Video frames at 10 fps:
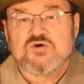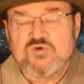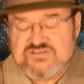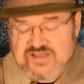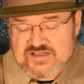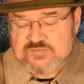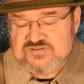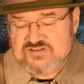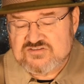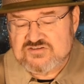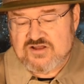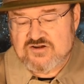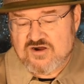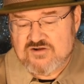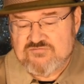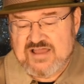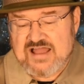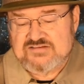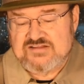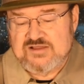We take a position on an
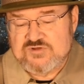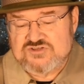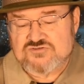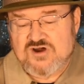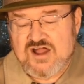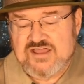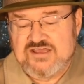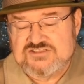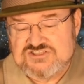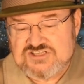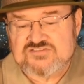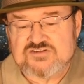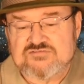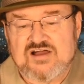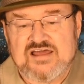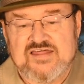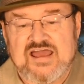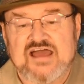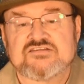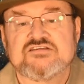artifact and we try and justify
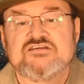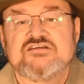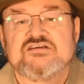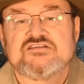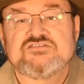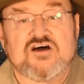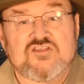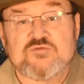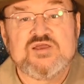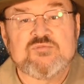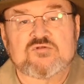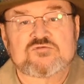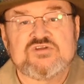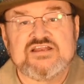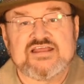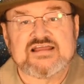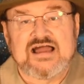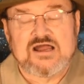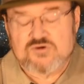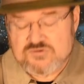that to other people reading
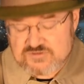our